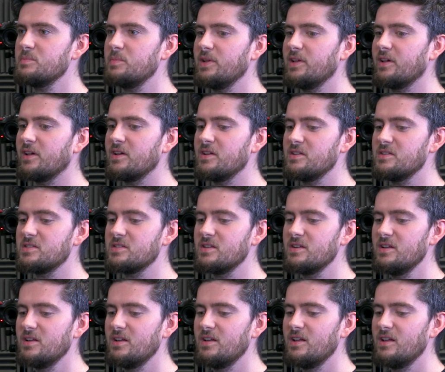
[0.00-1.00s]
because
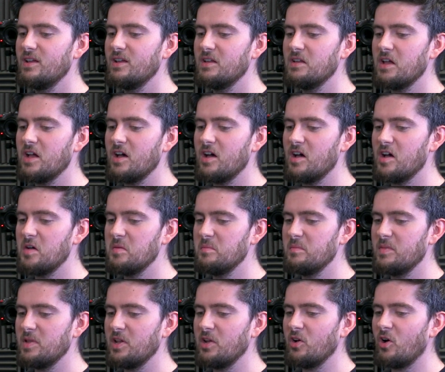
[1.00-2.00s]

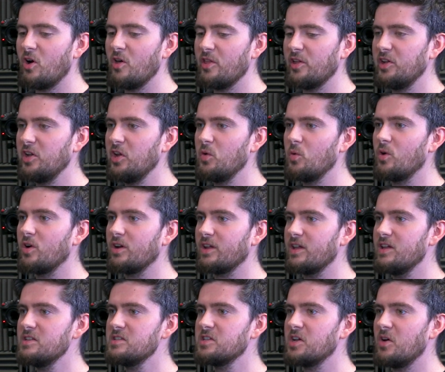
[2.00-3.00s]
all that new work
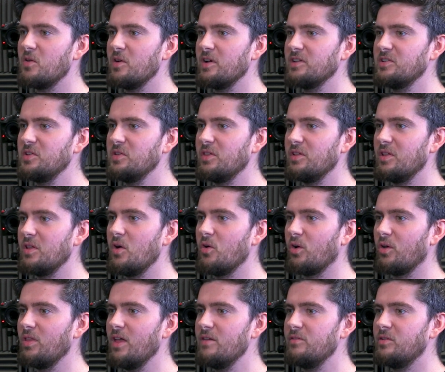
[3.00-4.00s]
is going to the
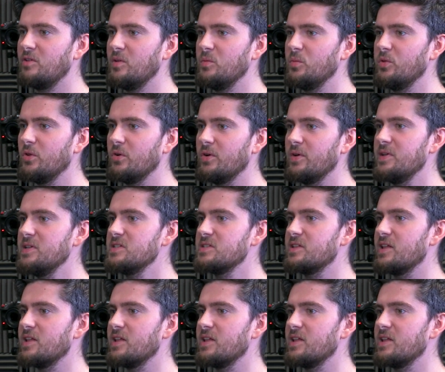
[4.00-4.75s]
lower level employees